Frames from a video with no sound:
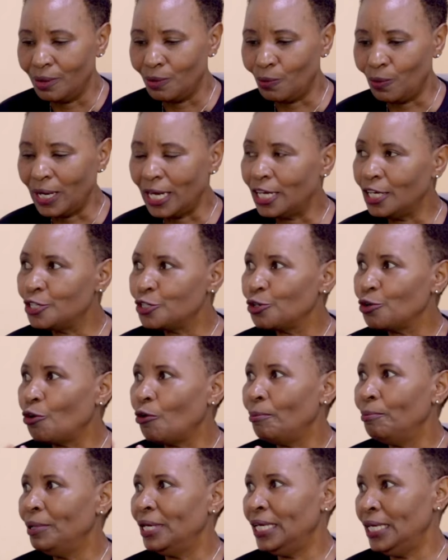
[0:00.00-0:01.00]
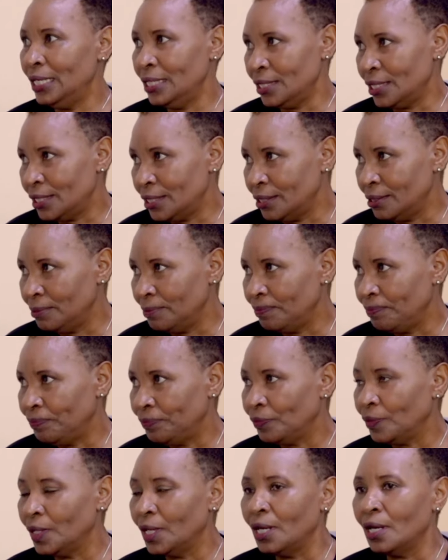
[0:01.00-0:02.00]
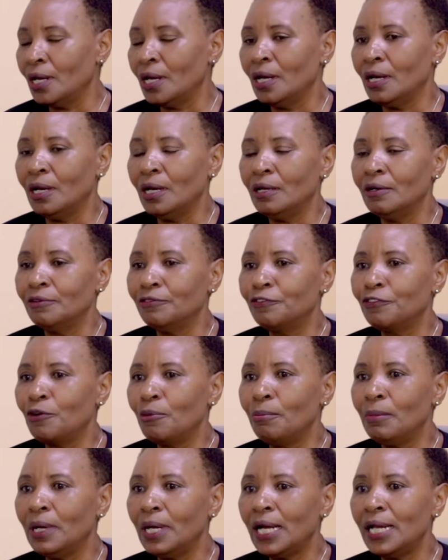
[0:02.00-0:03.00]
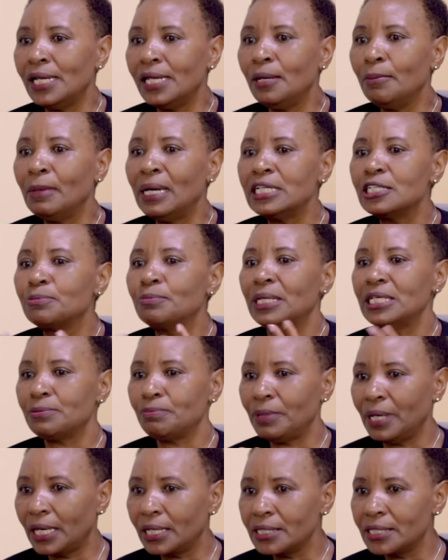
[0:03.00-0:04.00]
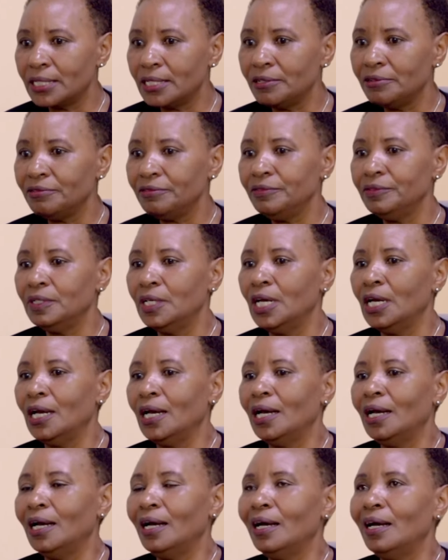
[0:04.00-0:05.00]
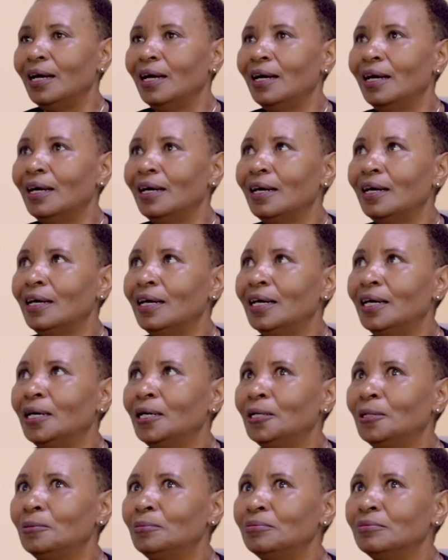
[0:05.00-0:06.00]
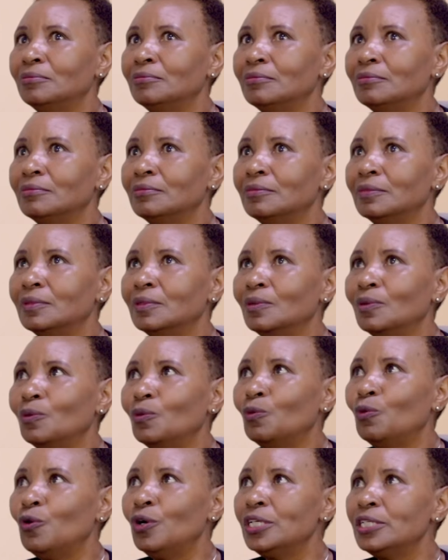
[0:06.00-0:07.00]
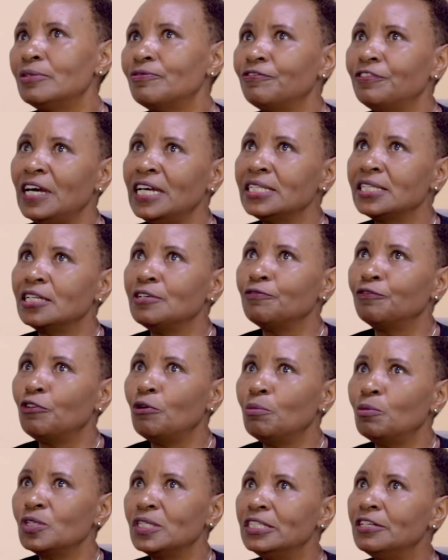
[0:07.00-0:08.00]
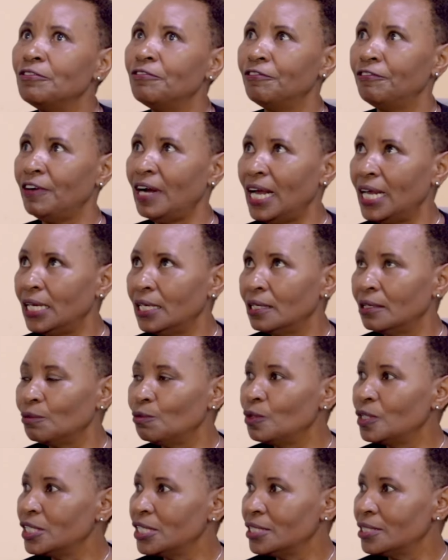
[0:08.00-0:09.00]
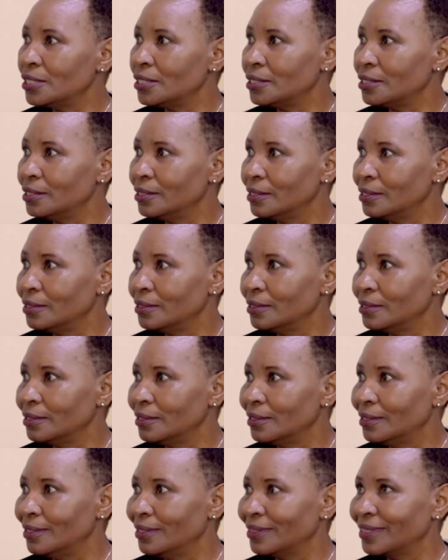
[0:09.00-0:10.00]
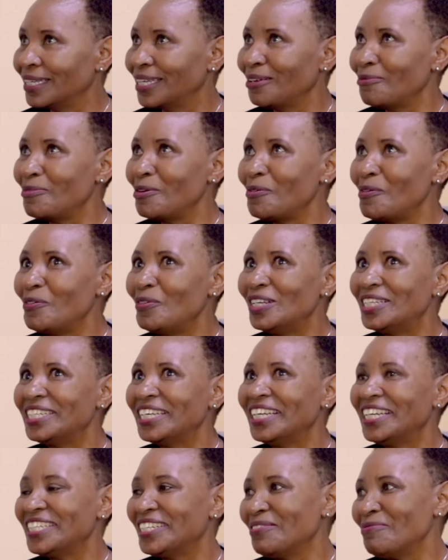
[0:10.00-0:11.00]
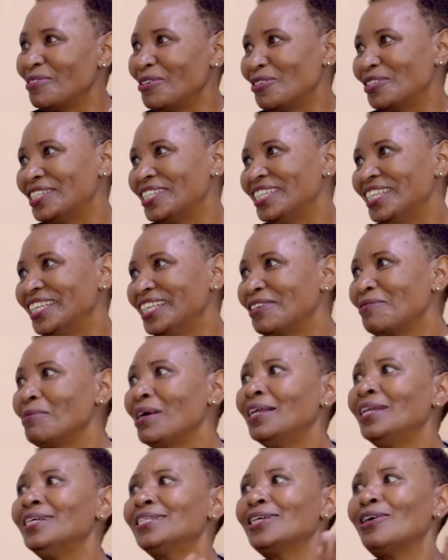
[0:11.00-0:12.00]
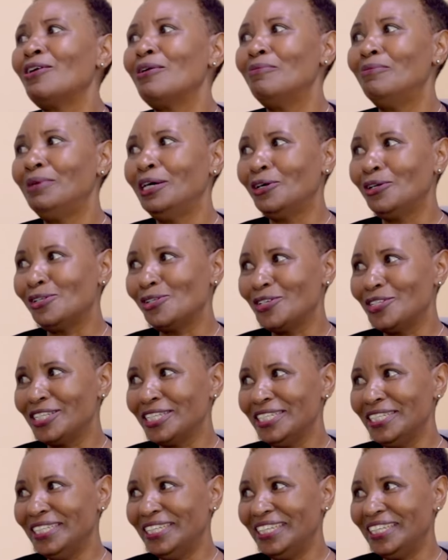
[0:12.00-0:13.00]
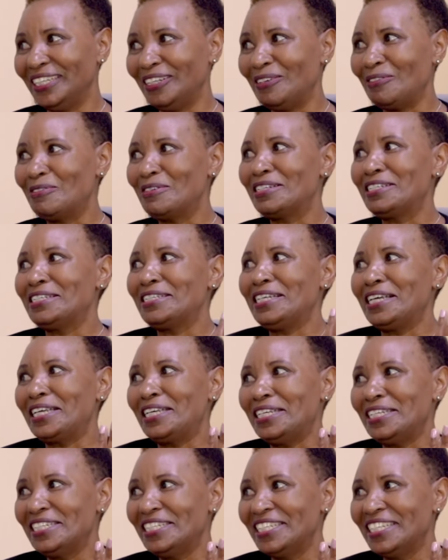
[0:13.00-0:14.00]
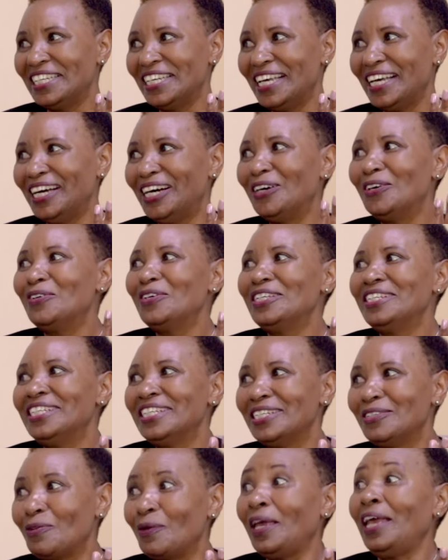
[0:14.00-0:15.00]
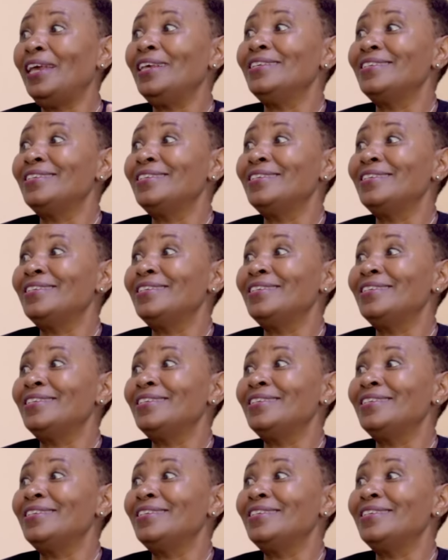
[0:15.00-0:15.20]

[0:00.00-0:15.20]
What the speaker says: where it all begins. From a layman's perspective, what first and foremost define what is, probably tell us about, remind us our biology. What is the kidney? How is it? Where